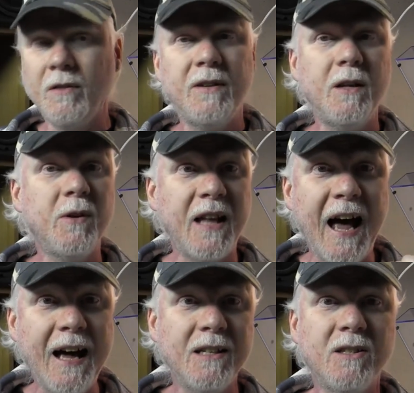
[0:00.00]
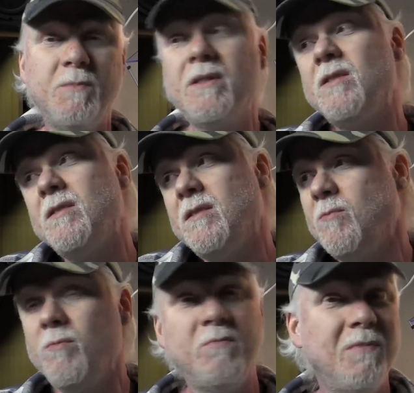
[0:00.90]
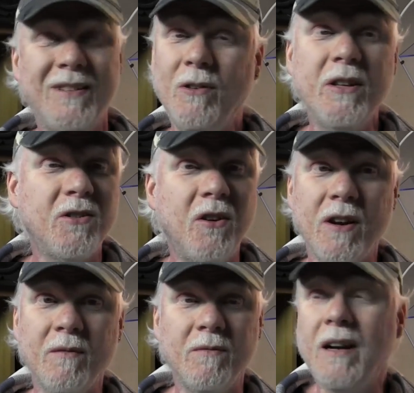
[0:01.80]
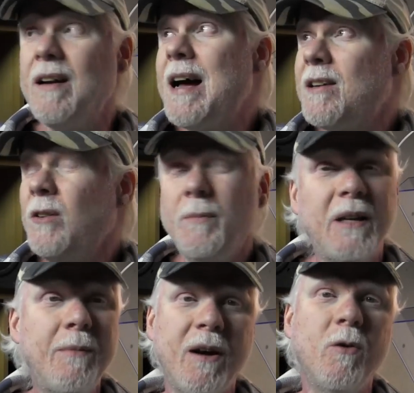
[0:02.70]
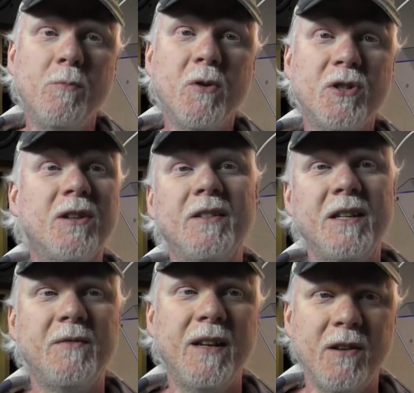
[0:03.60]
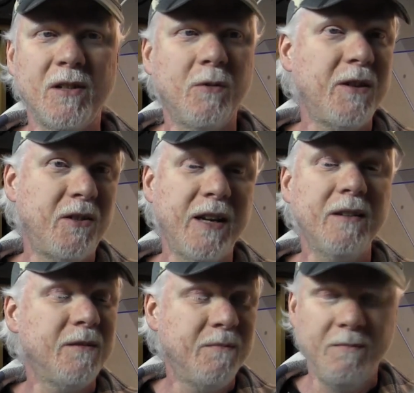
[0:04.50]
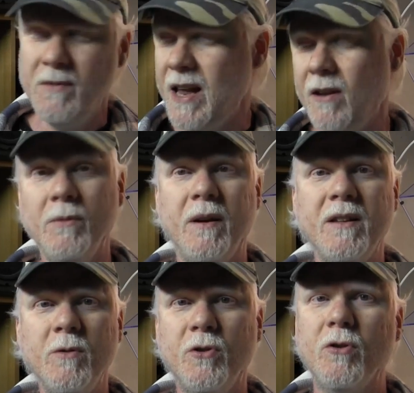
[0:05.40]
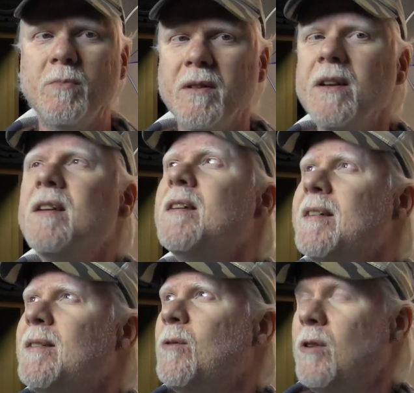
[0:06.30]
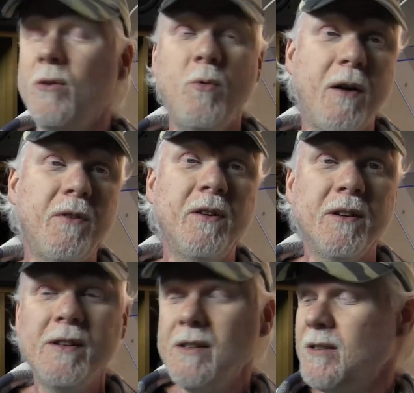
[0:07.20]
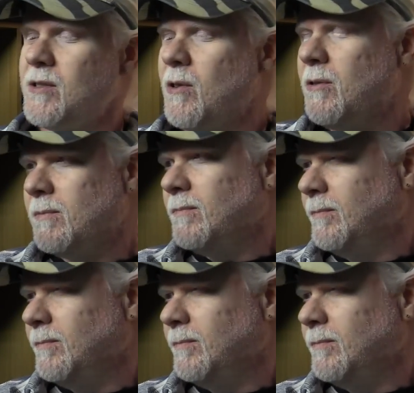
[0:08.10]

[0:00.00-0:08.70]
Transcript: out the video with that, just because it's the only song... I can only play my own music on these videos, otherwise I'll get nailed by YouTube or whoever. So,